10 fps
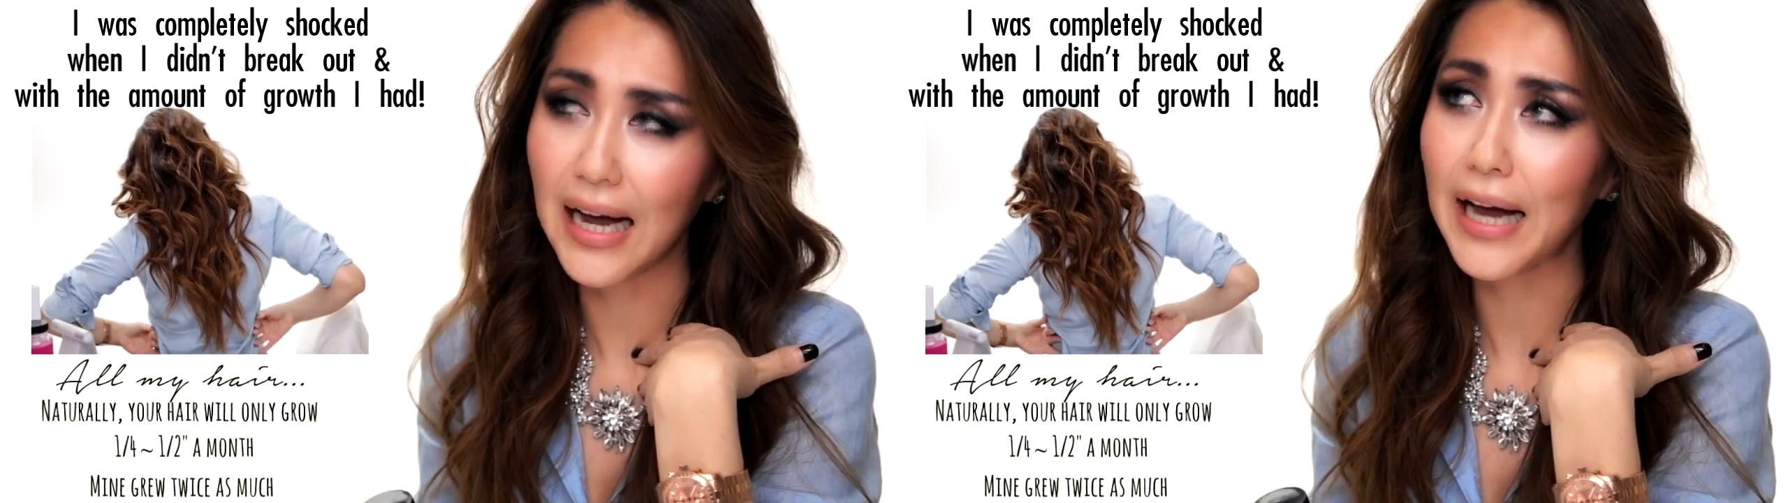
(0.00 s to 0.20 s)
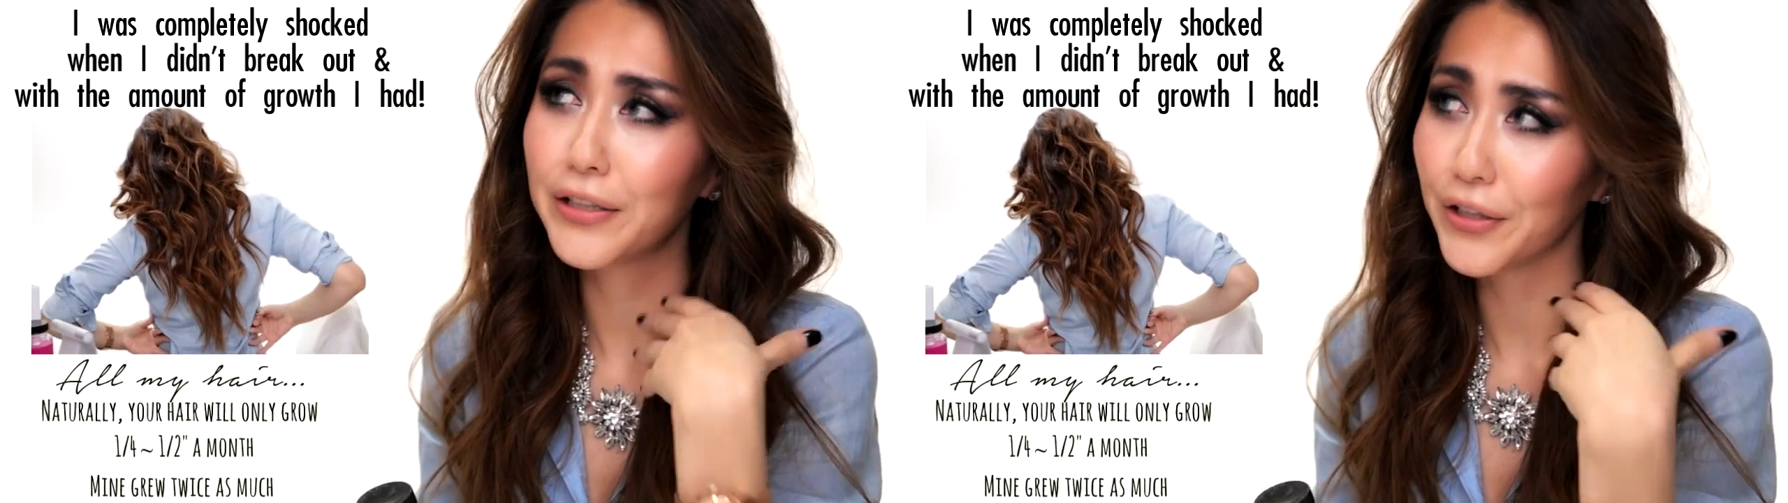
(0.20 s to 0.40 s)

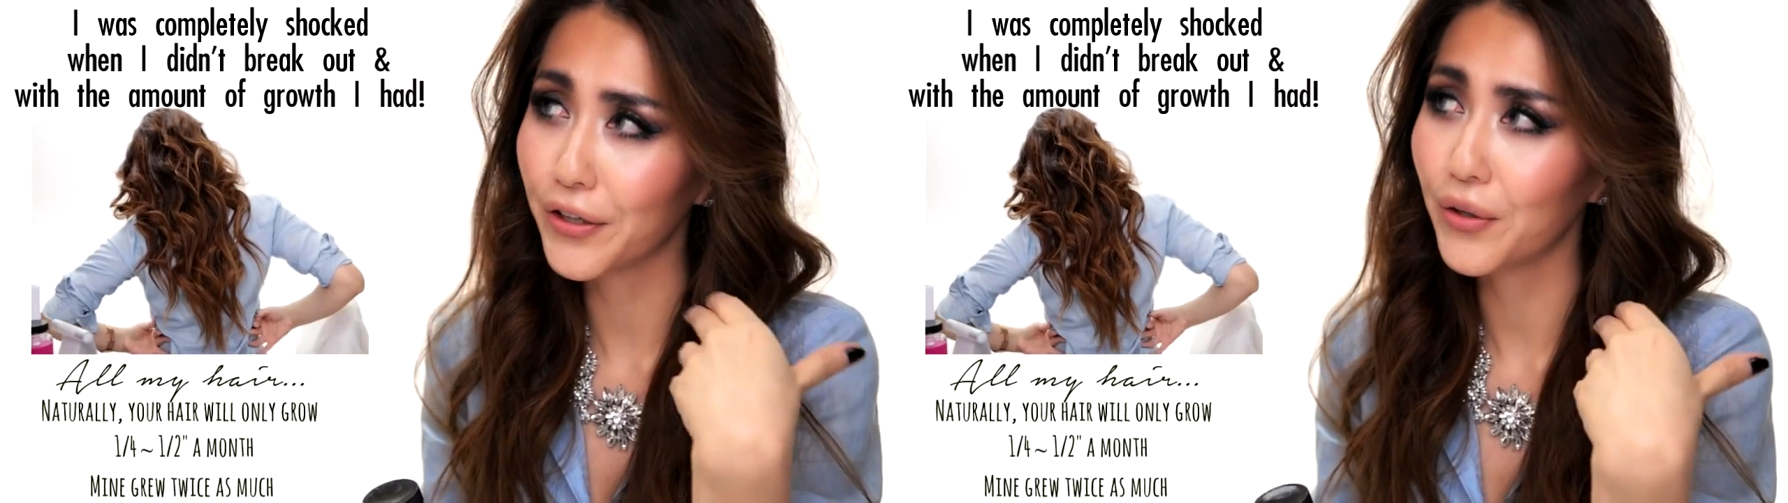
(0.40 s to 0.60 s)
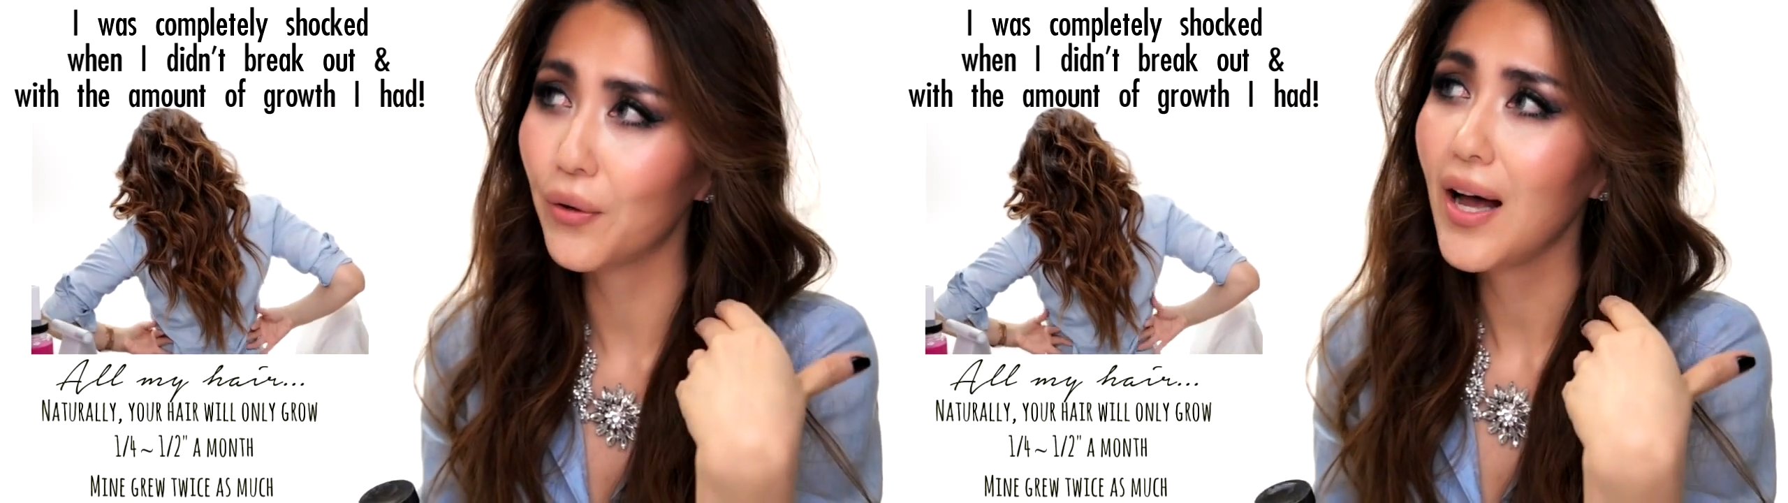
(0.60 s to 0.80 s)
I
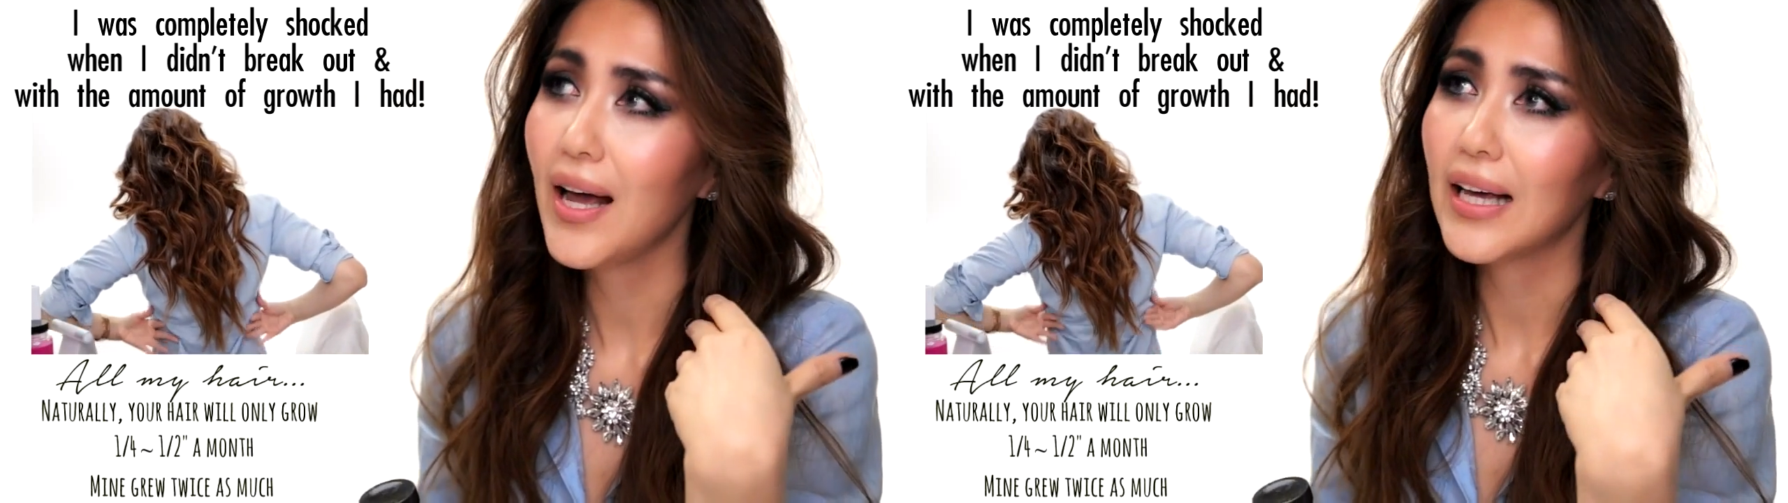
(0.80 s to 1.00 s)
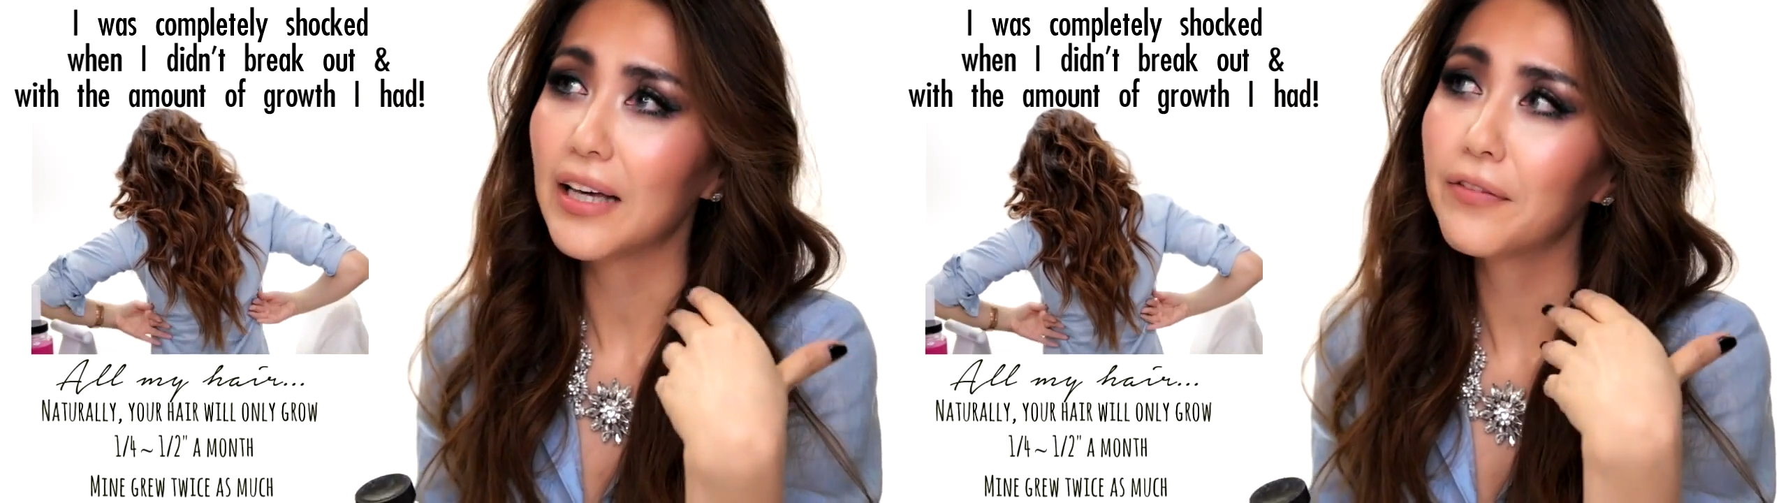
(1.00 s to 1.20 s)
know
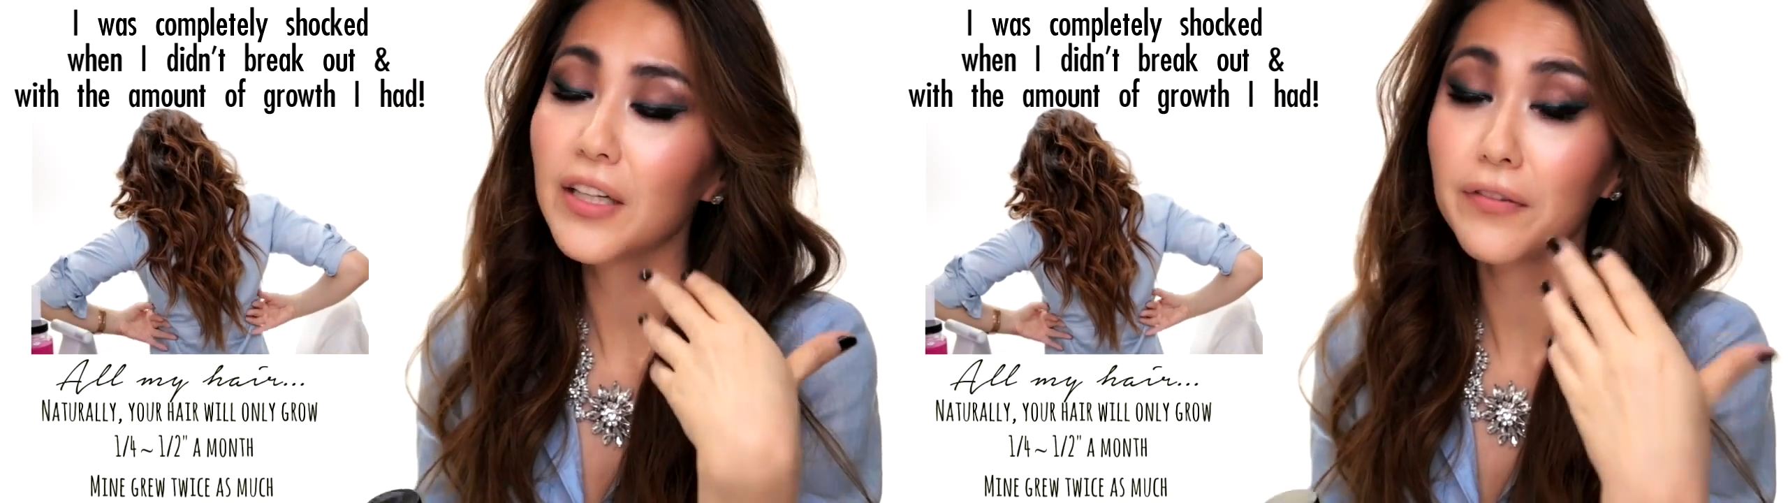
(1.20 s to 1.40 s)
even